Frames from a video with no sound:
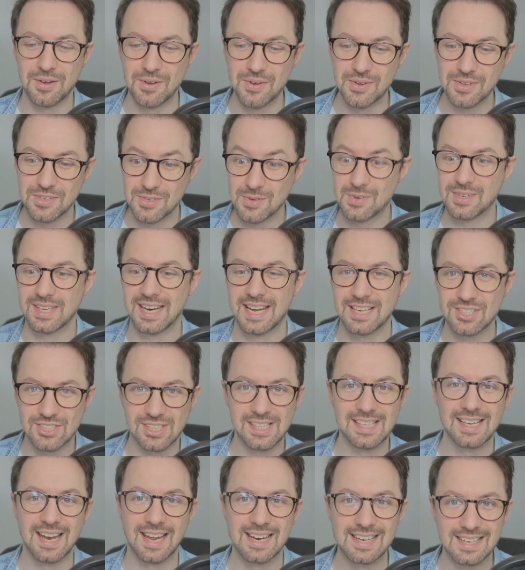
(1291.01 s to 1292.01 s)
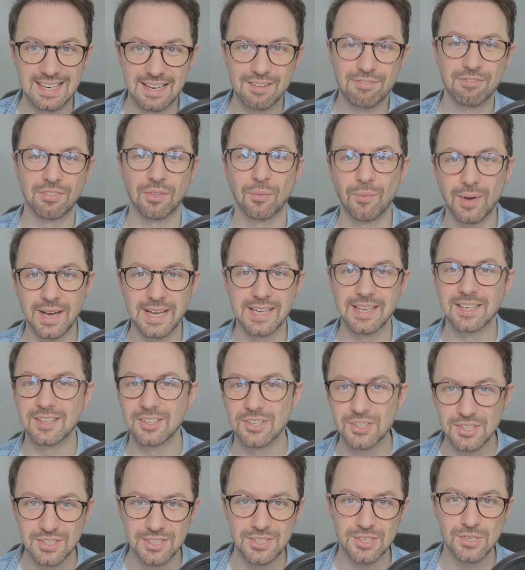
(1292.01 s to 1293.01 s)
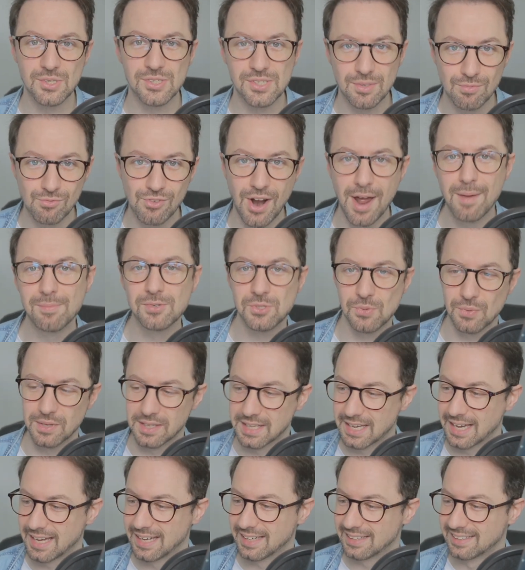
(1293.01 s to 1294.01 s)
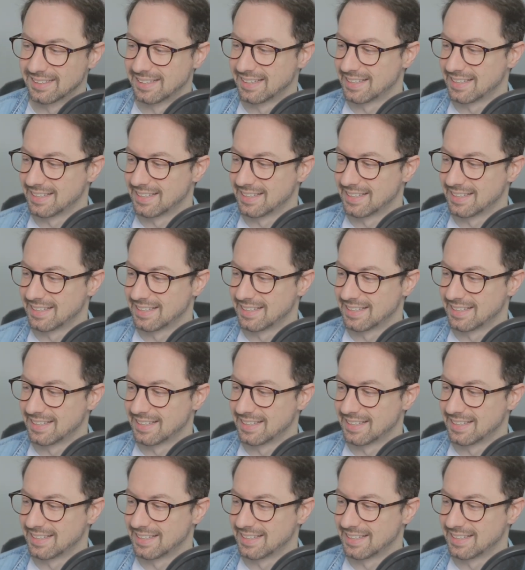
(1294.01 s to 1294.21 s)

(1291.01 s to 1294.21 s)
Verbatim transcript: you can actually like lift the weight and you can do some reps with it.